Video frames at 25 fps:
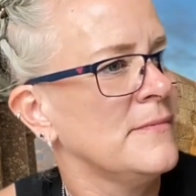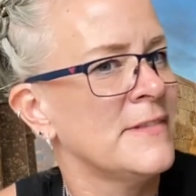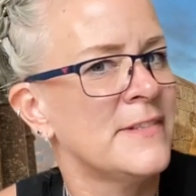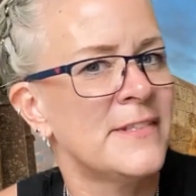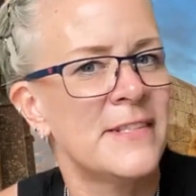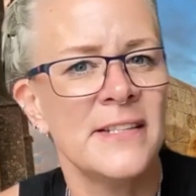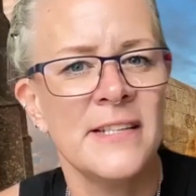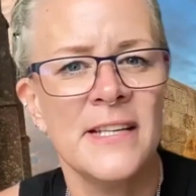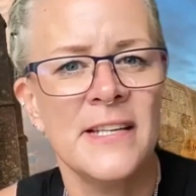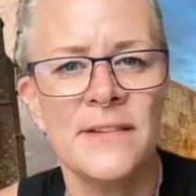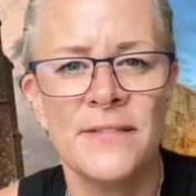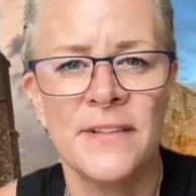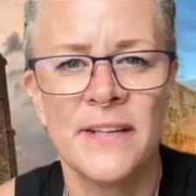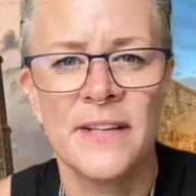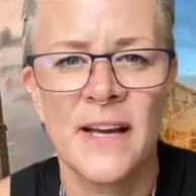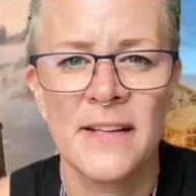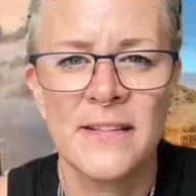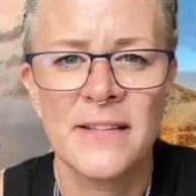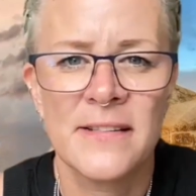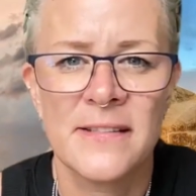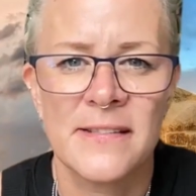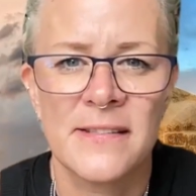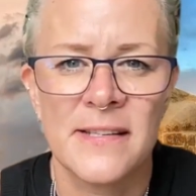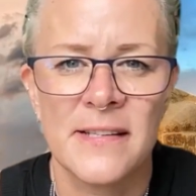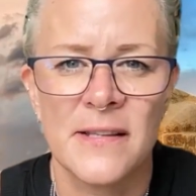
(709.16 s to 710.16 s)
Didn't even get
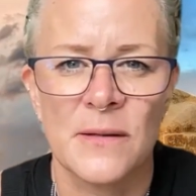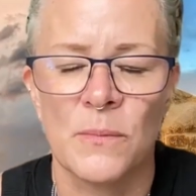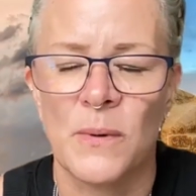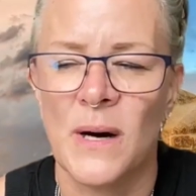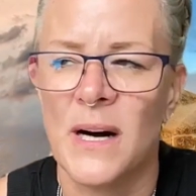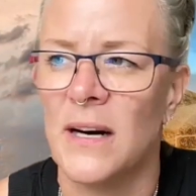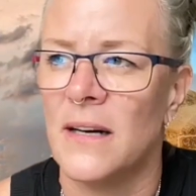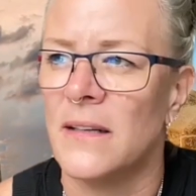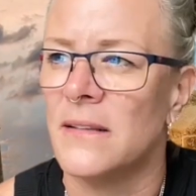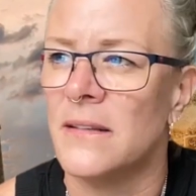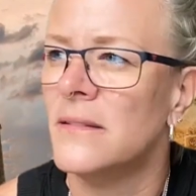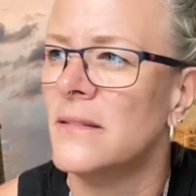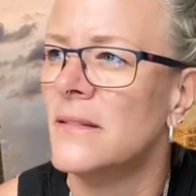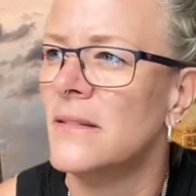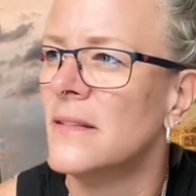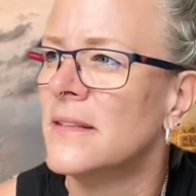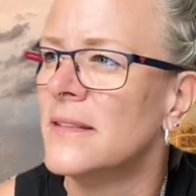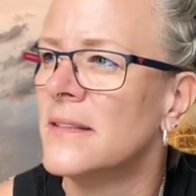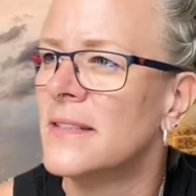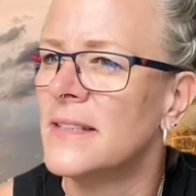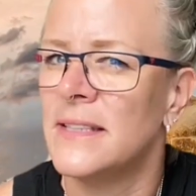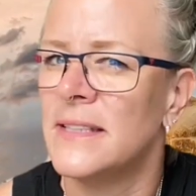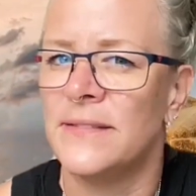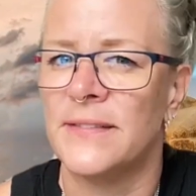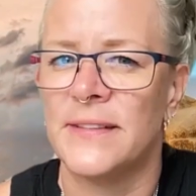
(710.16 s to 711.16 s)
to see the well.
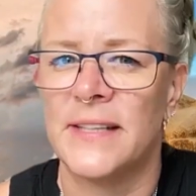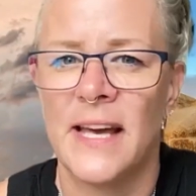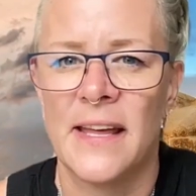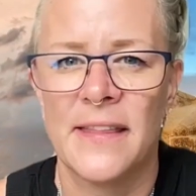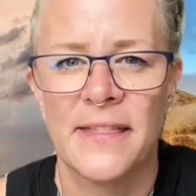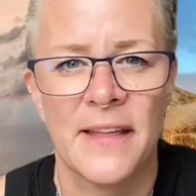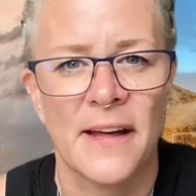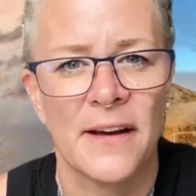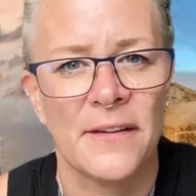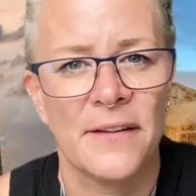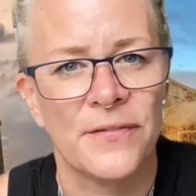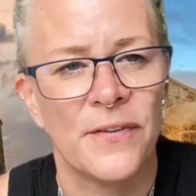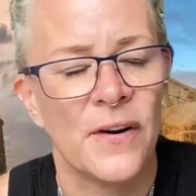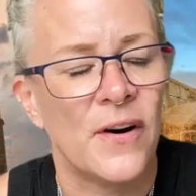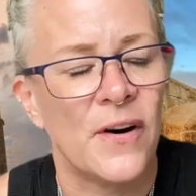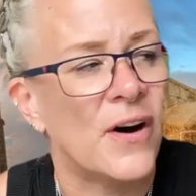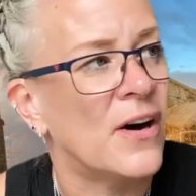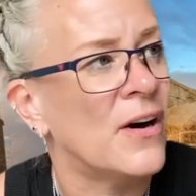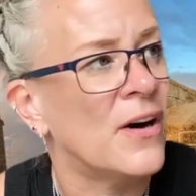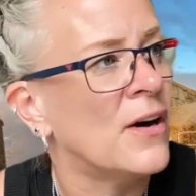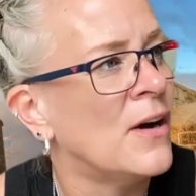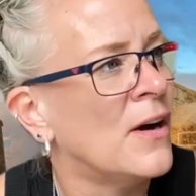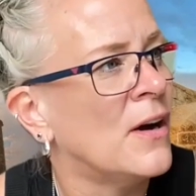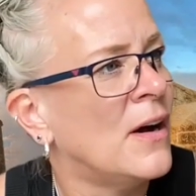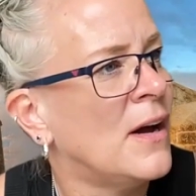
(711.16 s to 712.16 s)
Didn't even get that
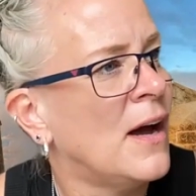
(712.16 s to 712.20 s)
far.